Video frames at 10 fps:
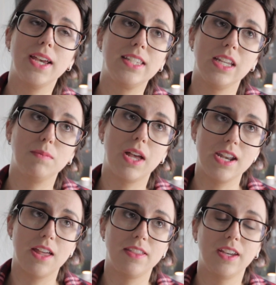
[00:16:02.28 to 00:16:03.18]
may seem
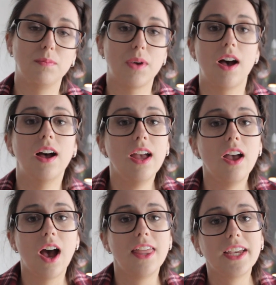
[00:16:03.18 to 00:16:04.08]
like nothing, but
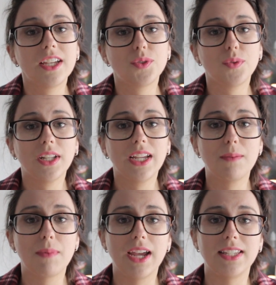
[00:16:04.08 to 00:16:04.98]
I think it's really
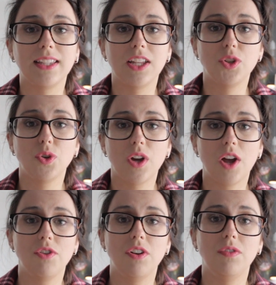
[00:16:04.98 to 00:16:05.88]
amazing that
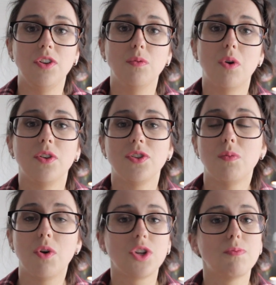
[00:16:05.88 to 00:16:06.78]
200 of you want
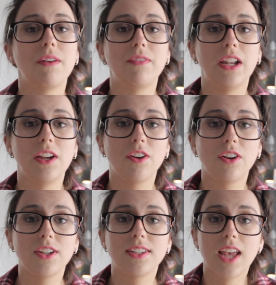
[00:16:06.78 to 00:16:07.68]
to watch my
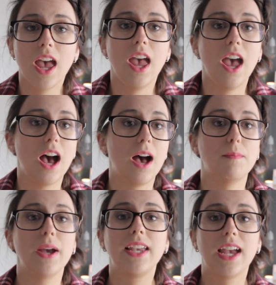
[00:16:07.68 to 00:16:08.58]
videos.
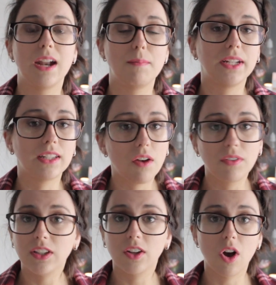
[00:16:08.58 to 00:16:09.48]
Again, I've been
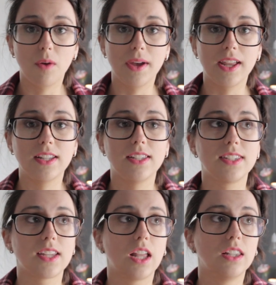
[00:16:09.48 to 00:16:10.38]
loving the
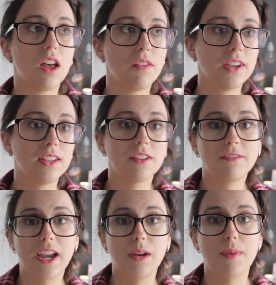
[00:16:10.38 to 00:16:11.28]
comments, loving the
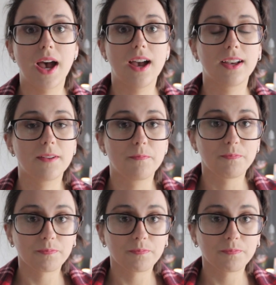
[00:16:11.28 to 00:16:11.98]
feedback.